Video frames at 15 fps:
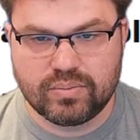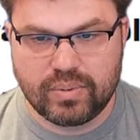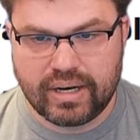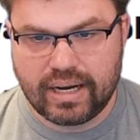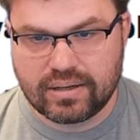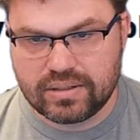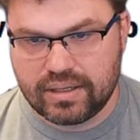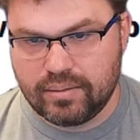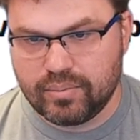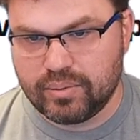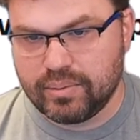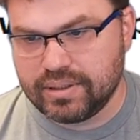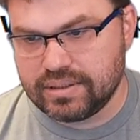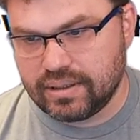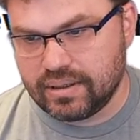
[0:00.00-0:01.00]
but actually
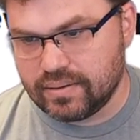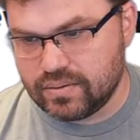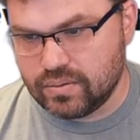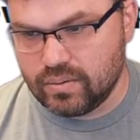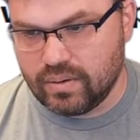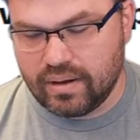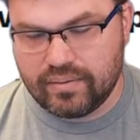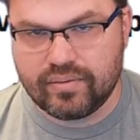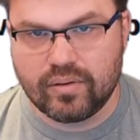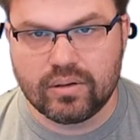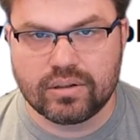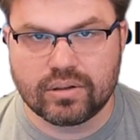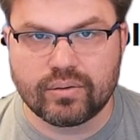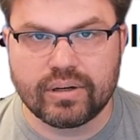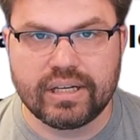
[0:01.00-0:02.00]
implementing it to a full
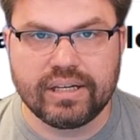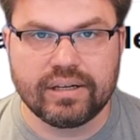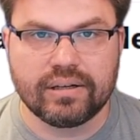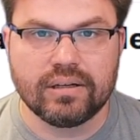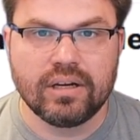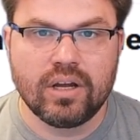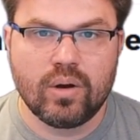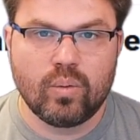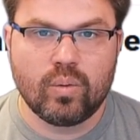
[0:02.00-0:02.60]
degree here,